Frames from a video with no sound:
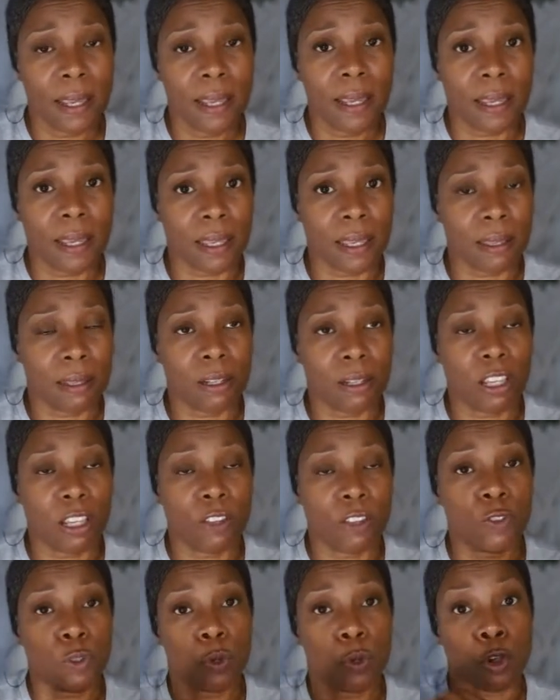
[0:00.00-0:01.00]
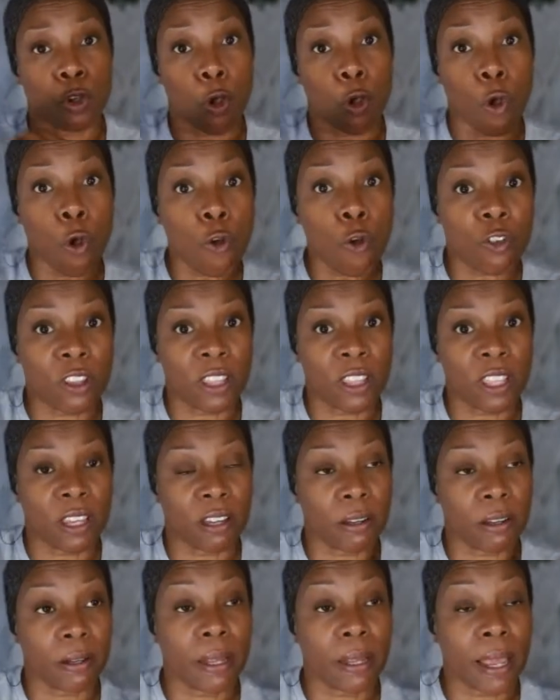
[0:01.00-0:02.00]
And if you're over
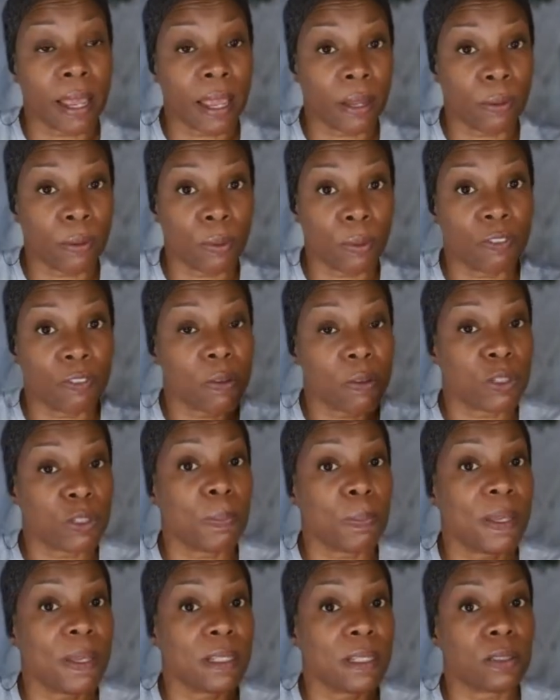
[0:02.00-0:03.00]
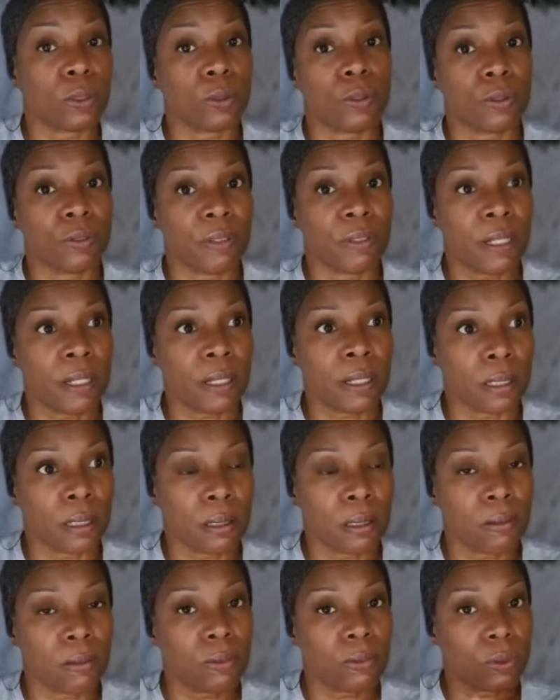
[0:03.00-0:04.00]
there, I went from Japan to Korea
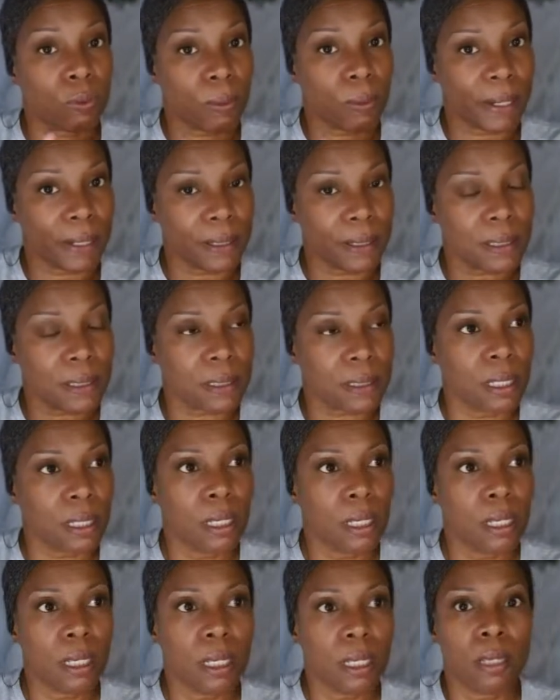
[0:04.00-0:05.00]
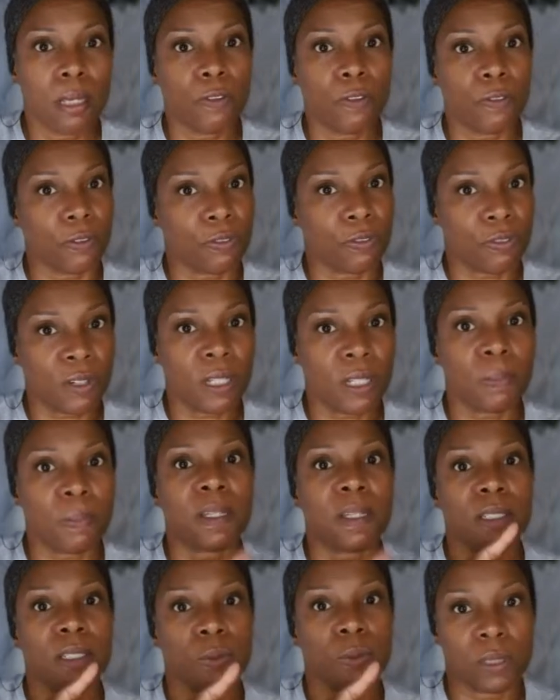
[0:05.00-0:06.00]
twice for free
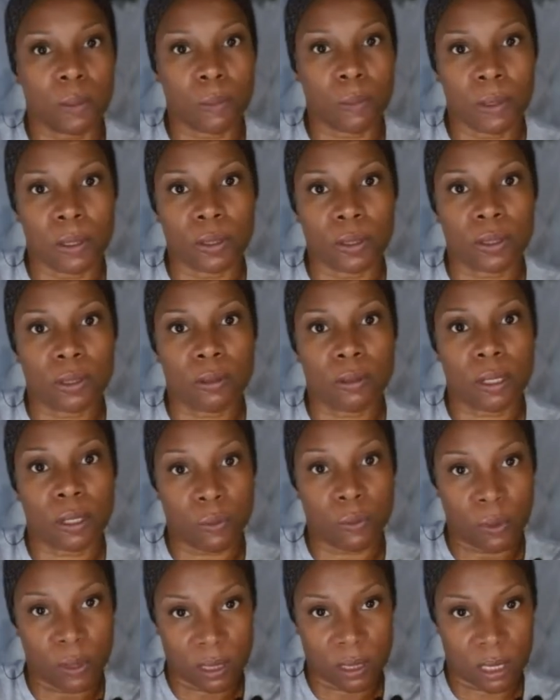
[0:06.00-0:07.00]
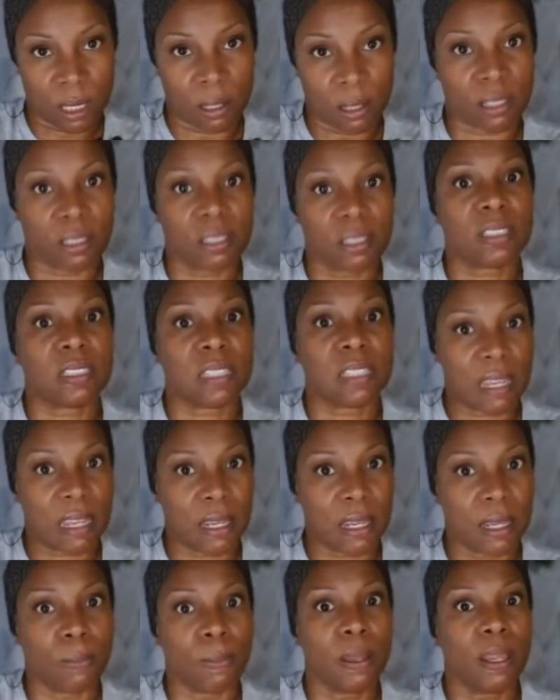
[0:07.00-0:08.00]
because it was the
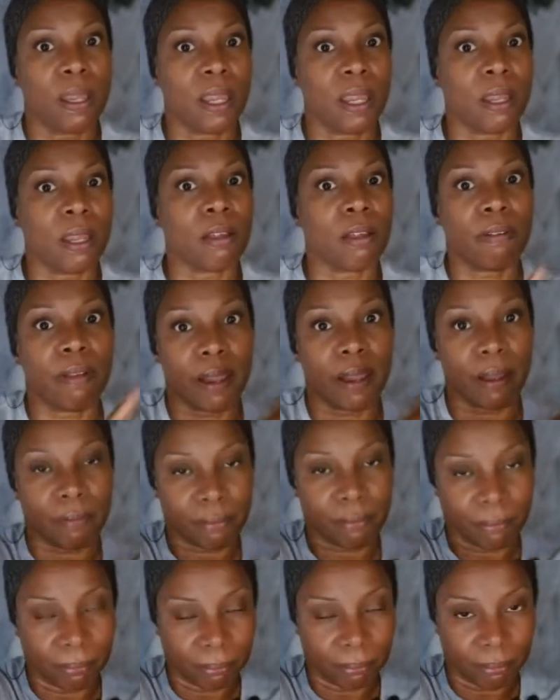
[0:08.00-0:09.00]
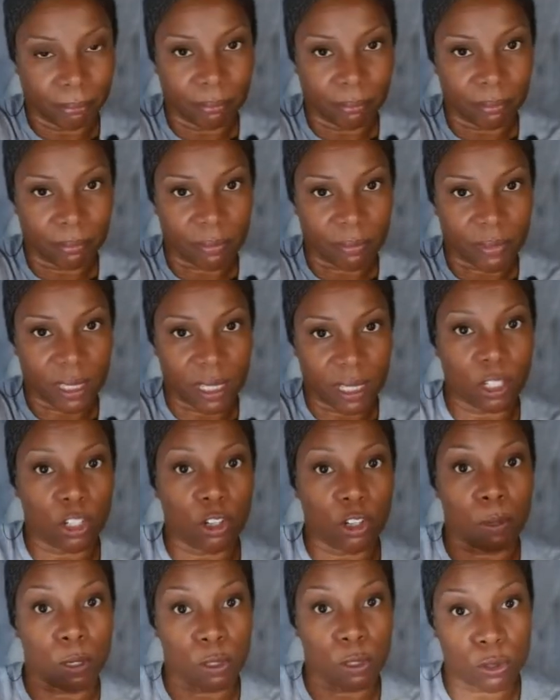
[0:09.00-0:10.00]
same aircraft, the
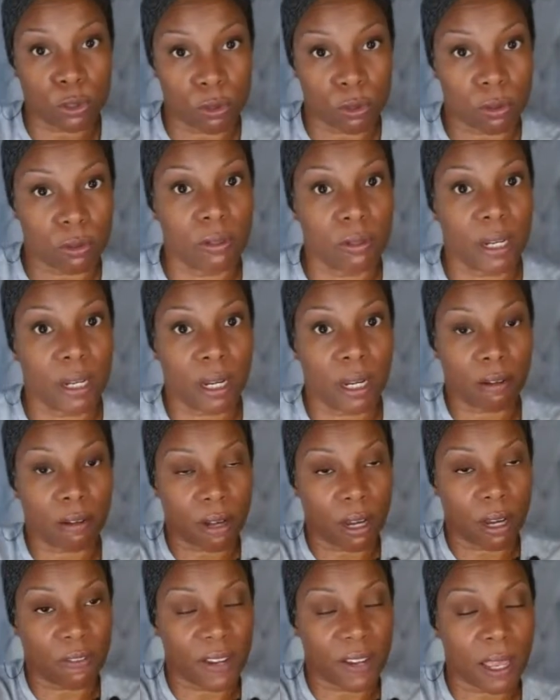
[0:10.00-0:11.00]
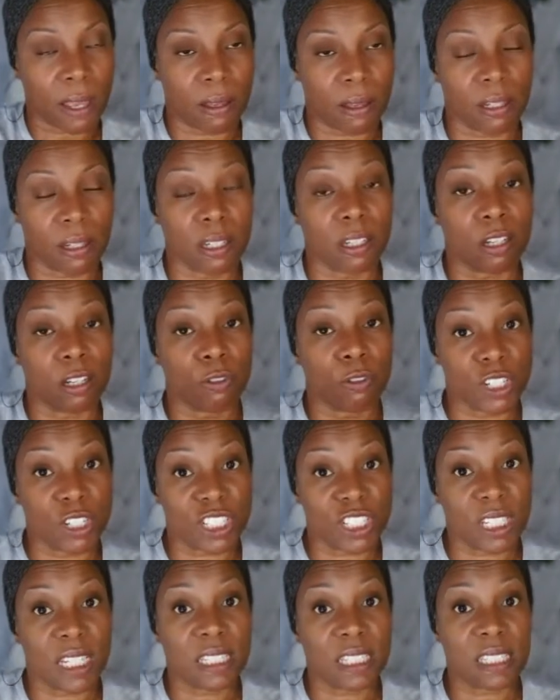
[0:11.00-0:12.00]
commercial aircraft out, and it
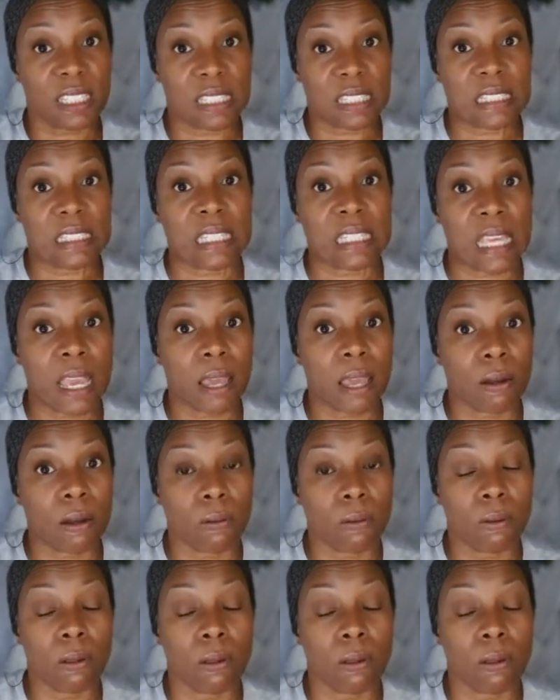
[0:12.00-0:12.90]
originates in Seattle.